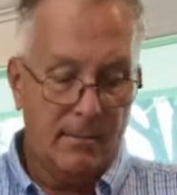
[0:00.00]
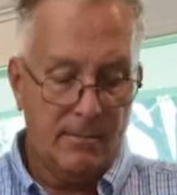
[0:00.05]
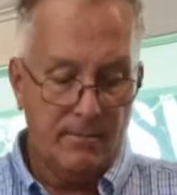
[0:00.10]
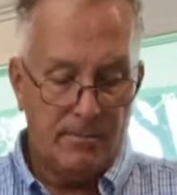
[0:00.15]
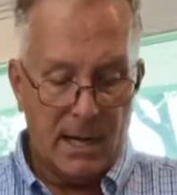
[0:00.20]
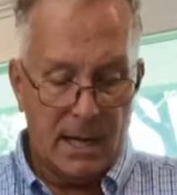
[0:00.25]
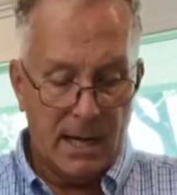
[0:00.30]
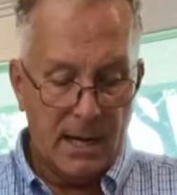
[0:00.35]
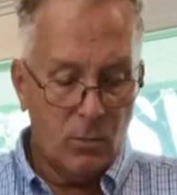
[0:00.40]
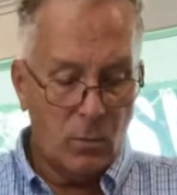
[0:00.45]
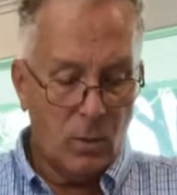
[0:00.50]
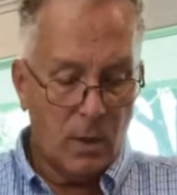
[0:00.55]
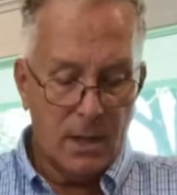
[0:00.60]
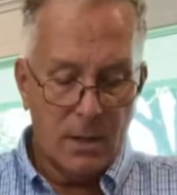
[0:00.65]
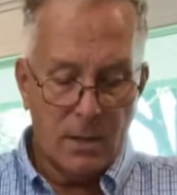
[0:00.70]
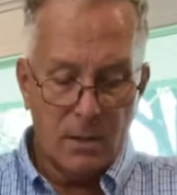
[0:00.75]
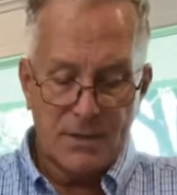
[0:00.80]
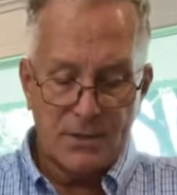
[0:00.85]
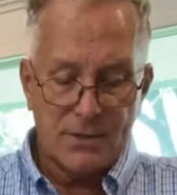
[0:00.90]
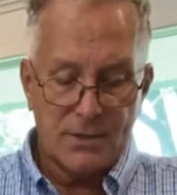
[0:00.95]
Bind
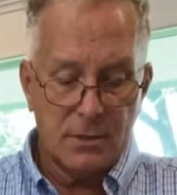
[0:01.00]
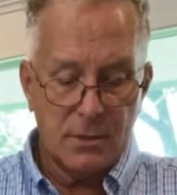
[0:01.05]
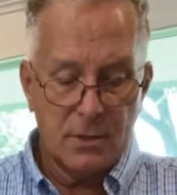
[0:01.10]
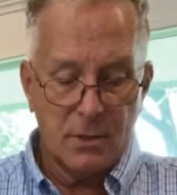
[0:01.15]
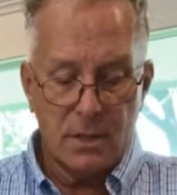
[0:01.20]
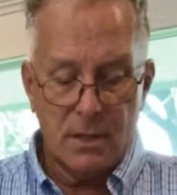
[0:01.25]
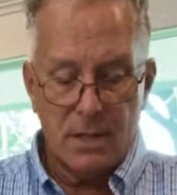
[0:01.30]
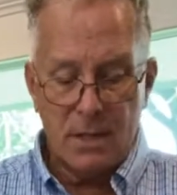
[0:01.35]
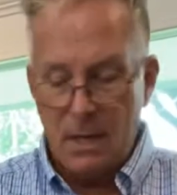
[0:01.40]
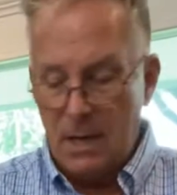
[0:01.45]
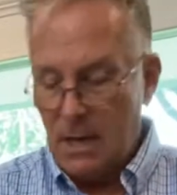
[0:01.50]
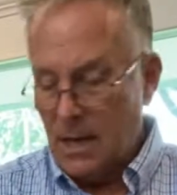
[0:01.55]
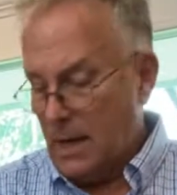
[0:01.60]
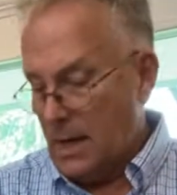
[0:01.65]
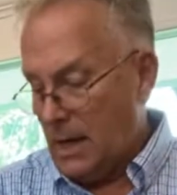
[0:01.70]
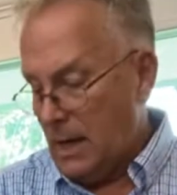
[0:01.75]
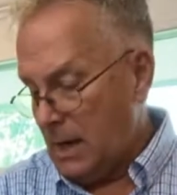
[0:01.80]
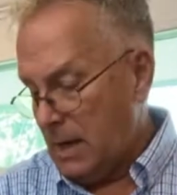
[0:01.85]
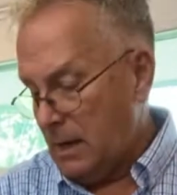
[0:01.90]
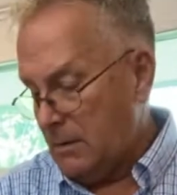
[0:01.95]
wire is good,
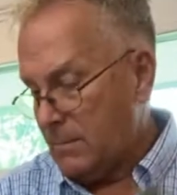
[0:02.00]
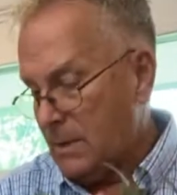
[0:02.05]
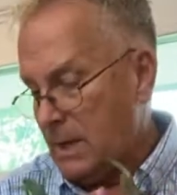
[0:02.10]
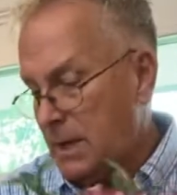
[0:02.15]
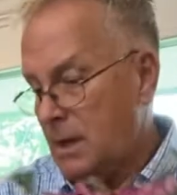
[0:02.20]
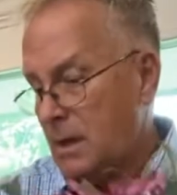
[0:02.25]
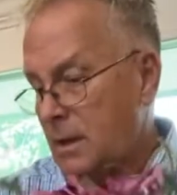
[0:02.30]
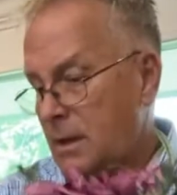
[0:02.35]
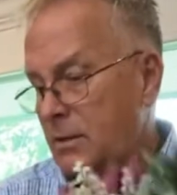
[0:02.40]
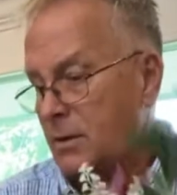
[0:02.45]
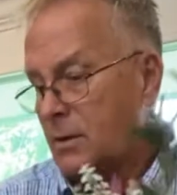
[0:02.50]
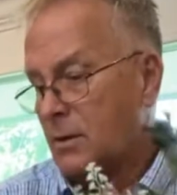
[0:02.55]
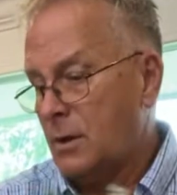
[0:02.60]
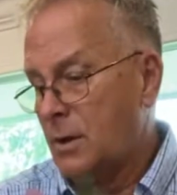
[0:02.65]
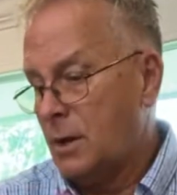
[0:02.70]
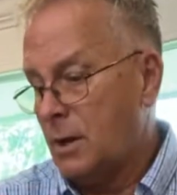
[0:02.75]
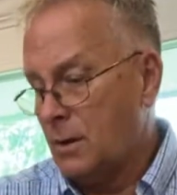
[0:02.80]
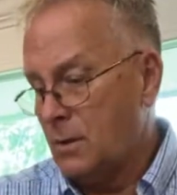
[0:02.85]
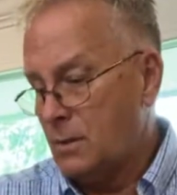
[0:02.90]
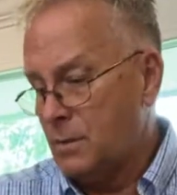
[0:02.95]
and my other
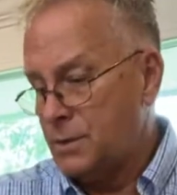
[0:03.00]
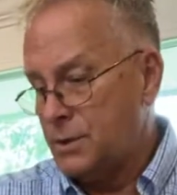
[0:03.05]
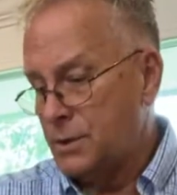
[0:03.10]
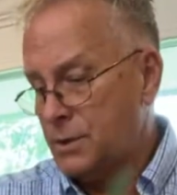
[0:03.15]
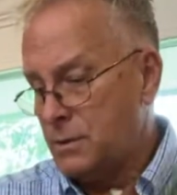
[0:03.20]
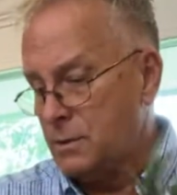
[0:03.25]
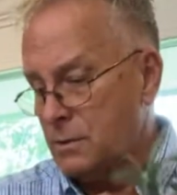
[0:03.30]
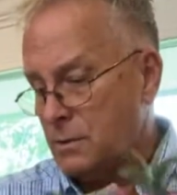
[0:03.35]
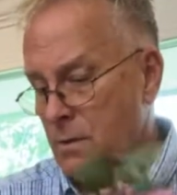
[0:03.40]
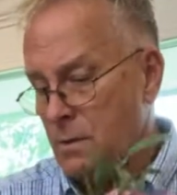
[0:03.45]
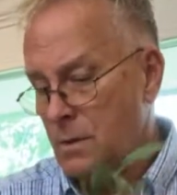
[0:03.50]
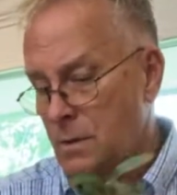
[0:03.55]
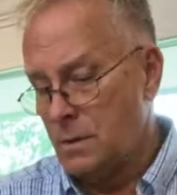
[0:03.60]
go-to